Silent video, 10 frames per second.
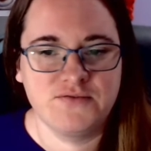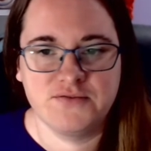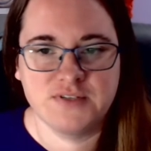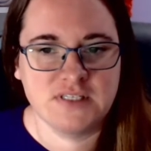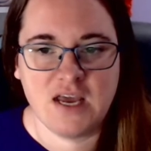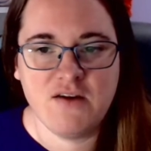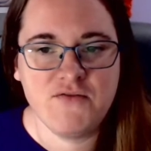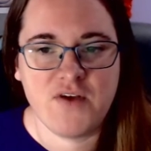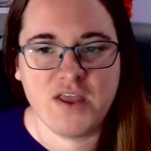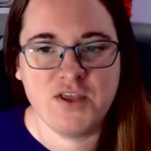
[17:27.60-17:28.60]

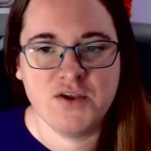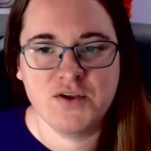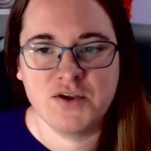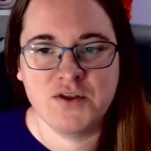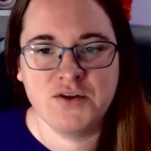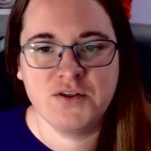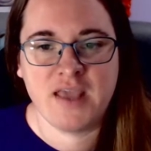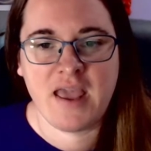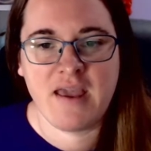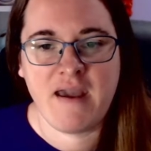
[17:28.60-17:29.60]
stuff. You can
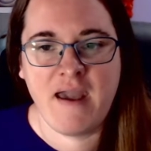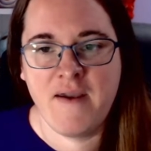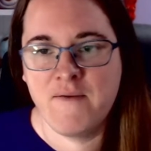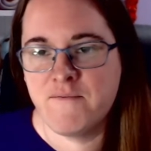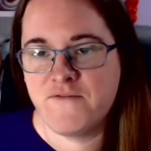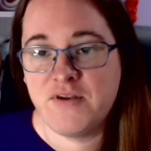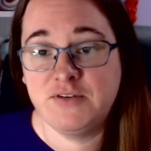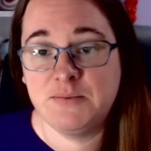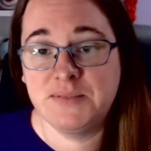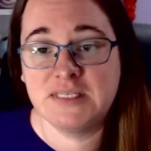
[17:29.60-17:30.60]
get
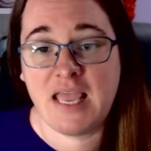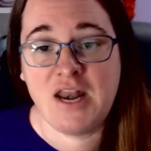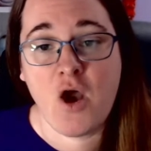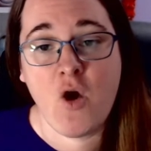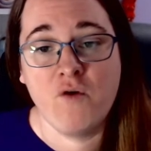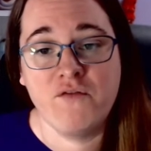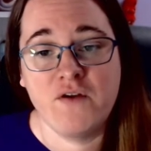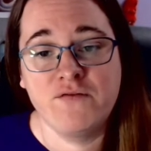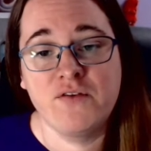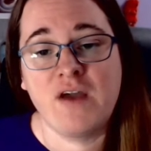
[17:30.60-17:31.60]
50% off
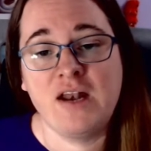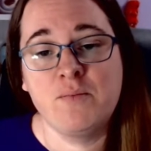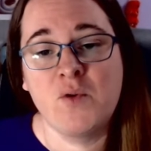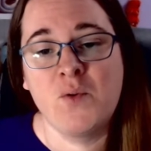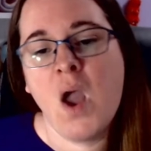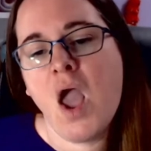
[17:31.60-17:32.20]
of the valuable